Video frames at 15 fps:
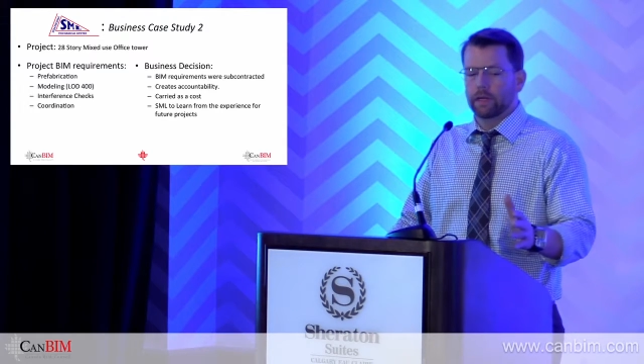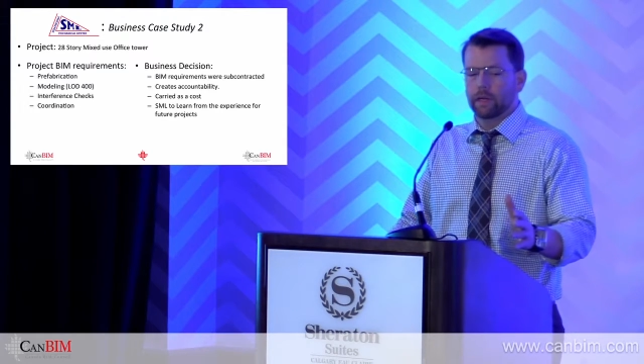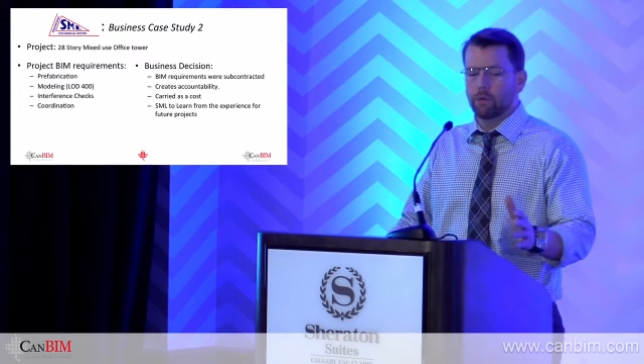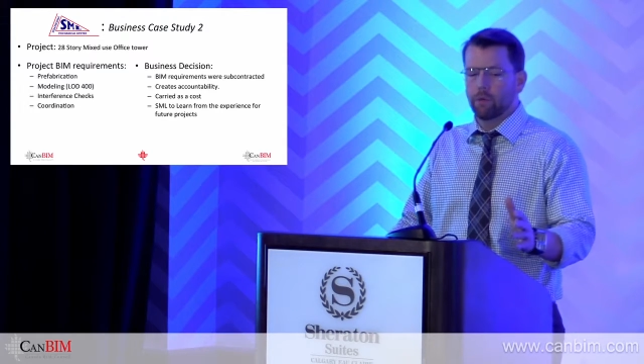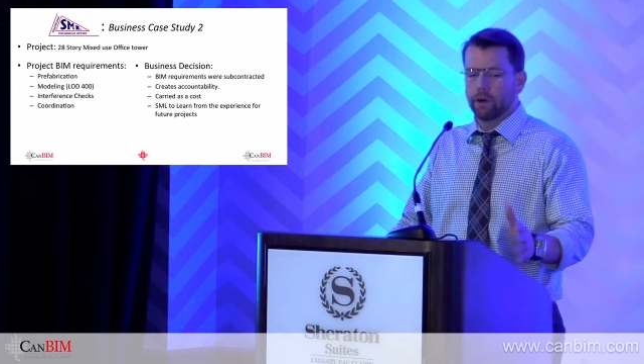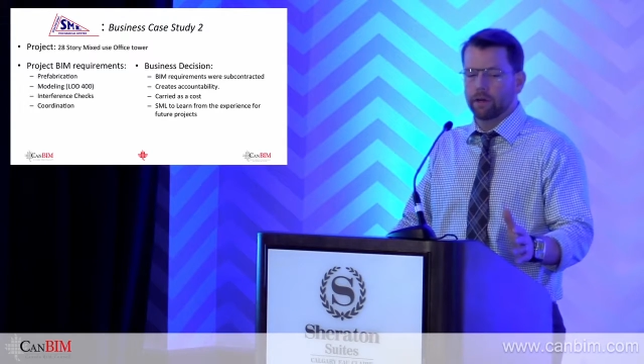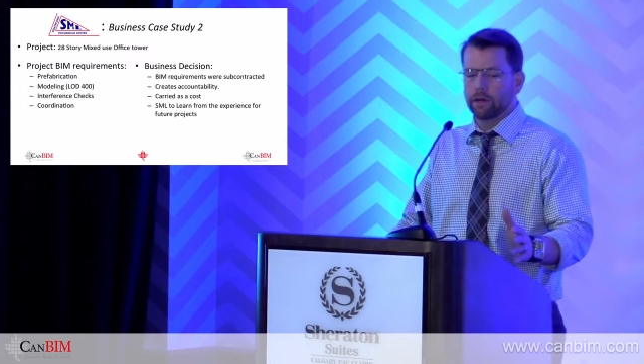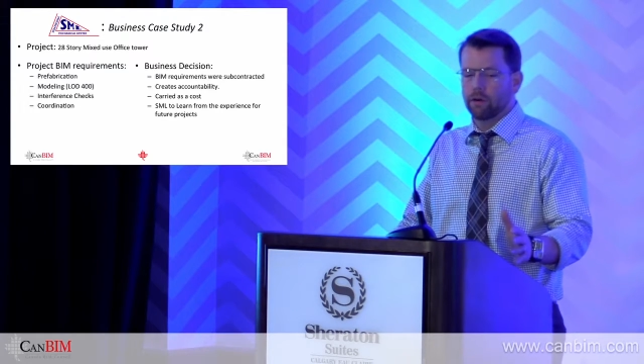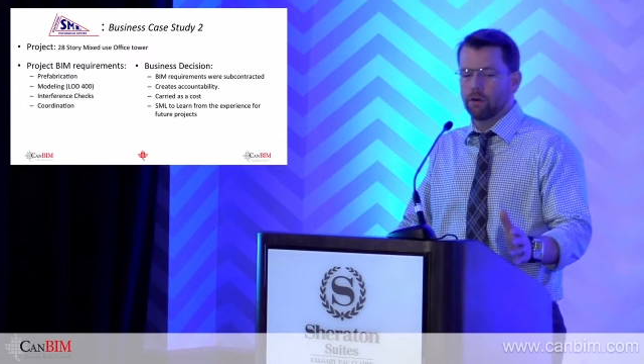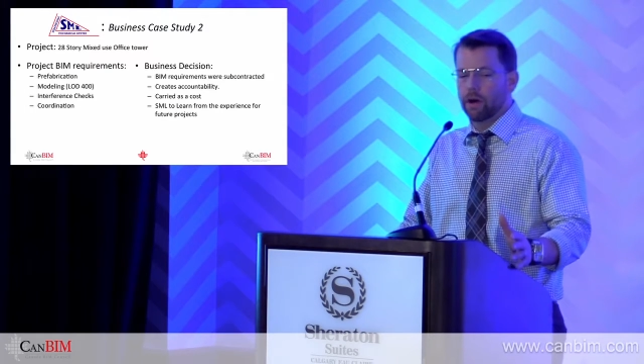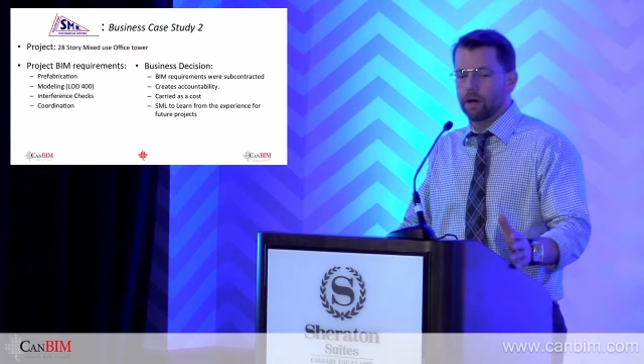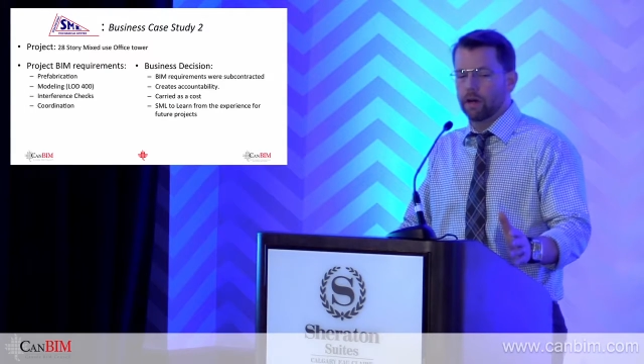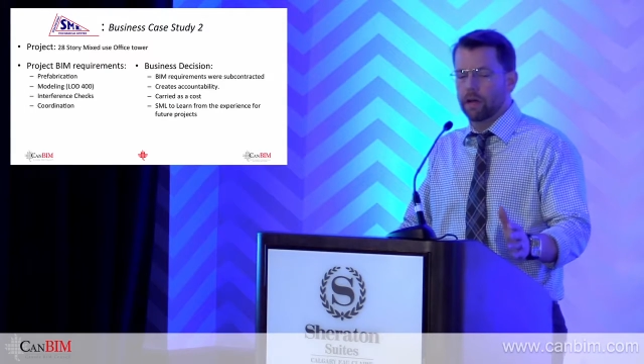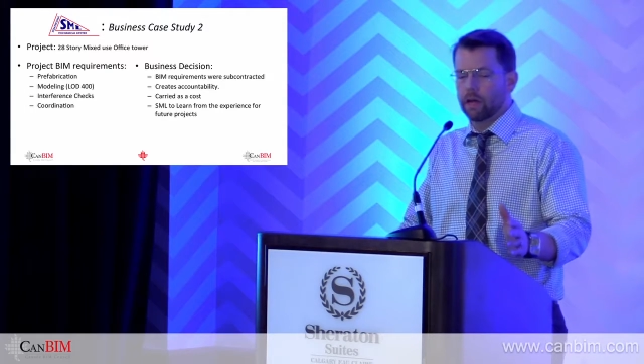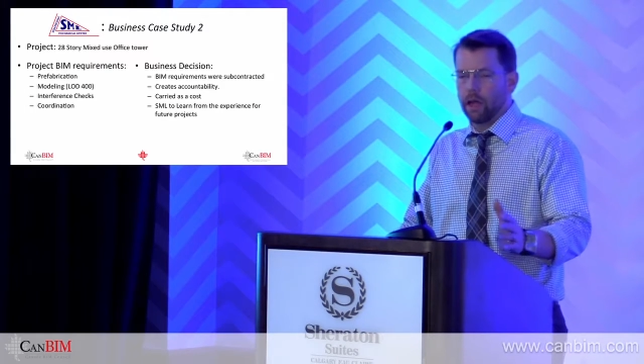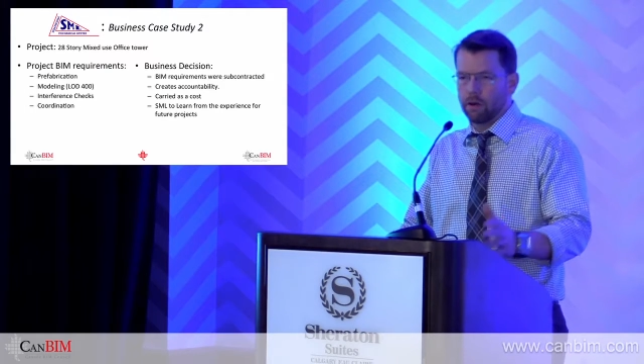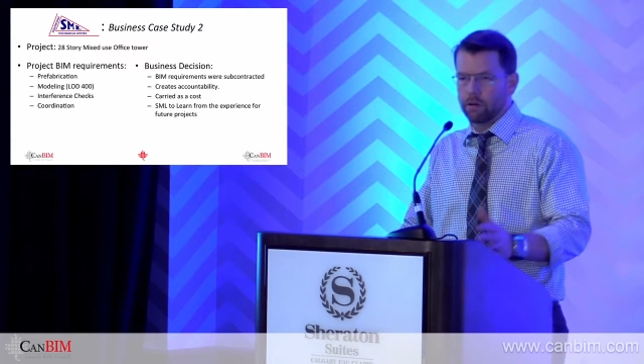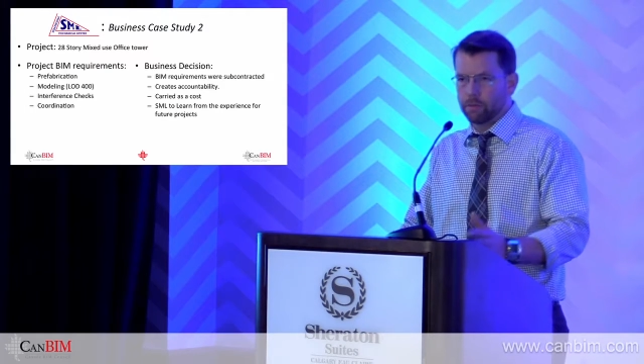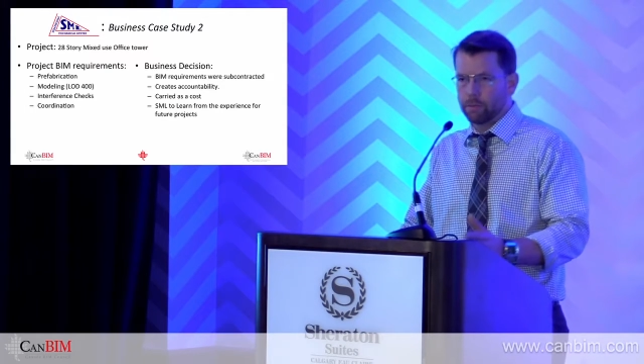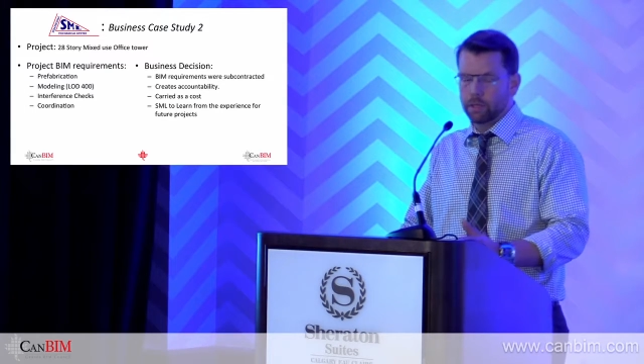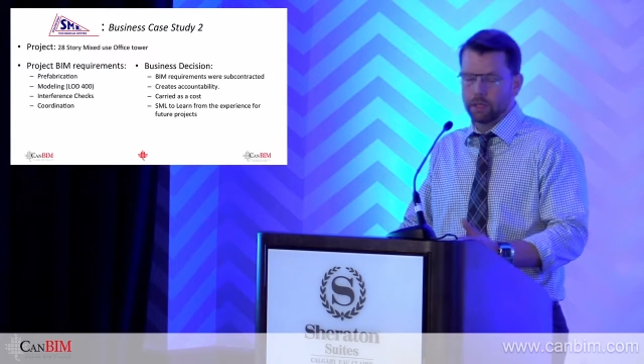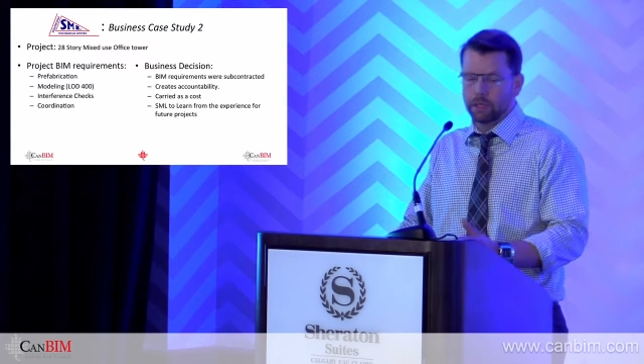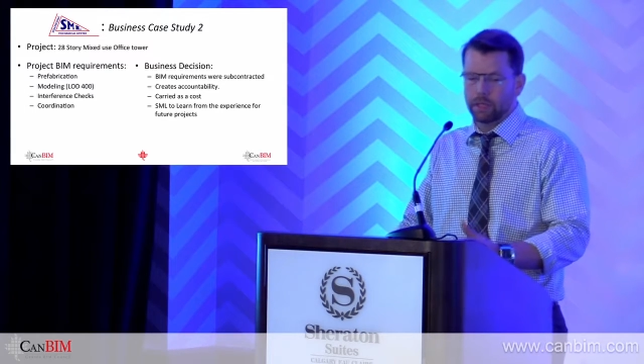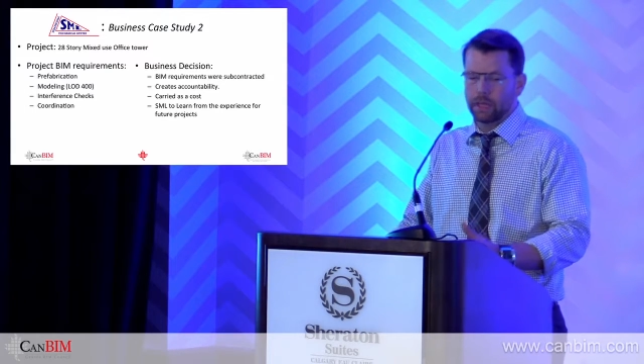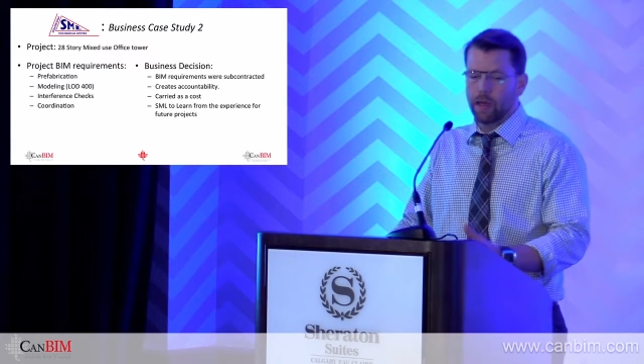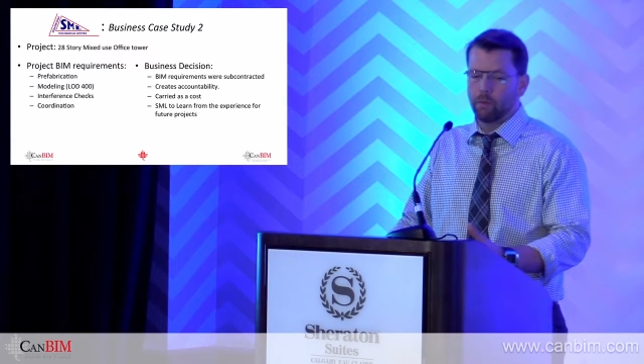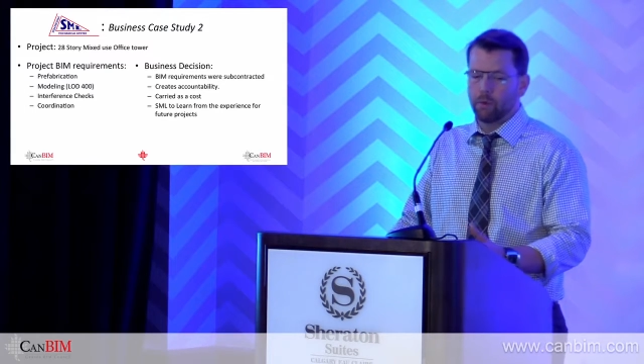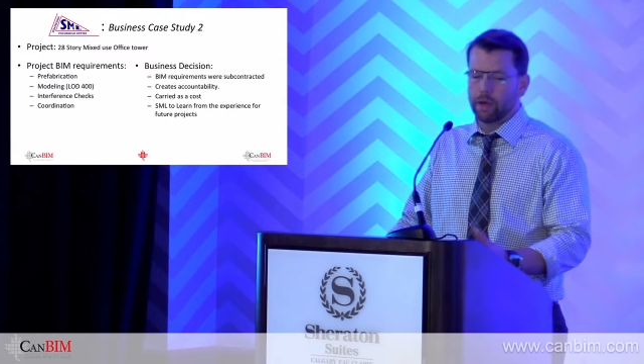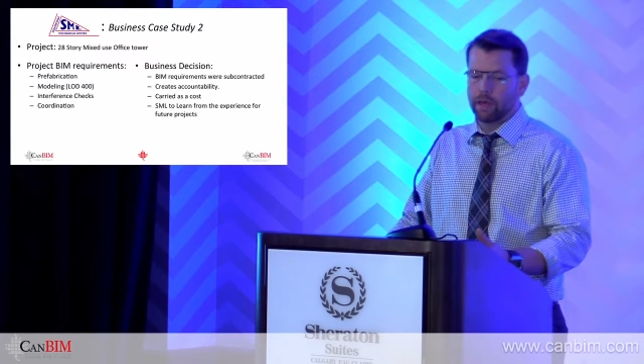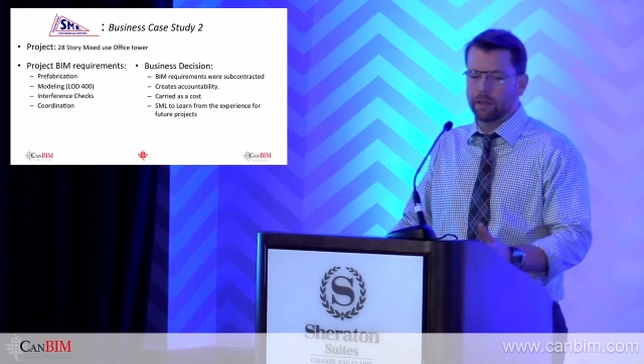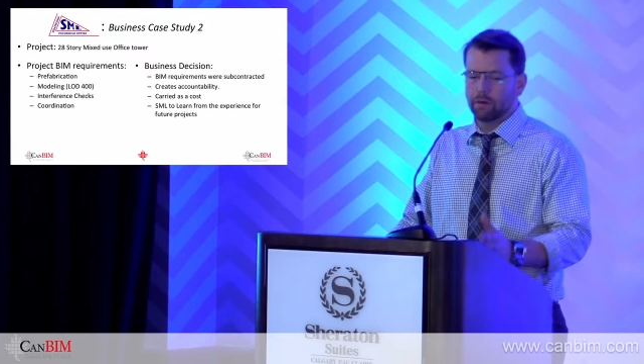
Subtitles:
They wanted to create accountability that way.